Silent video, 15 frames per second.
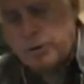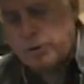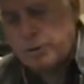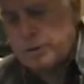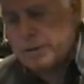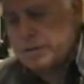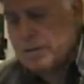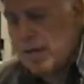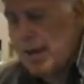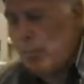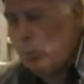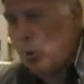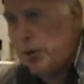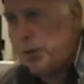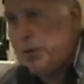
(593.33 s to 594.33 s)
it during the
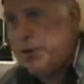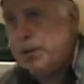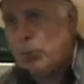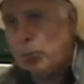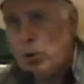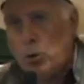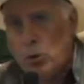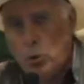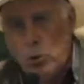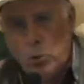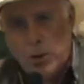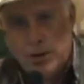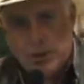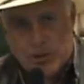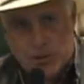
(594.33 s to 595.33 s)
time when Nero
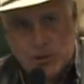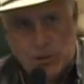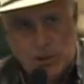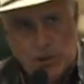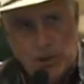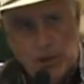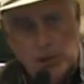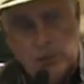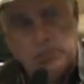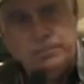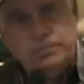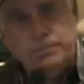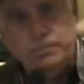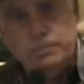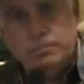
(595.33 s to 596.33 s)
was the
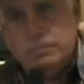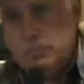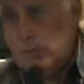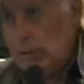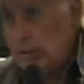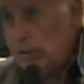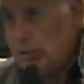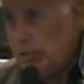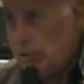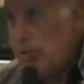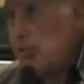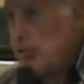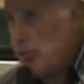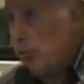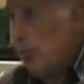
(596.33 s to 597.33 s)

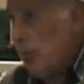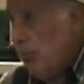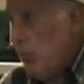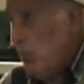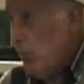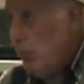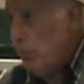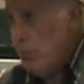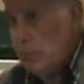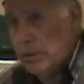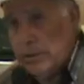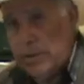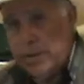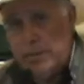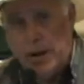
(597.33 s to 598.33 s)
Caesar in Rome.
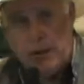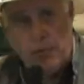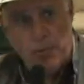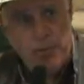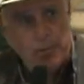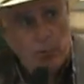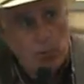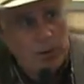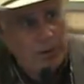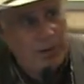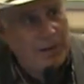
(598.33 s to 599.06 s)
Can anybody remember what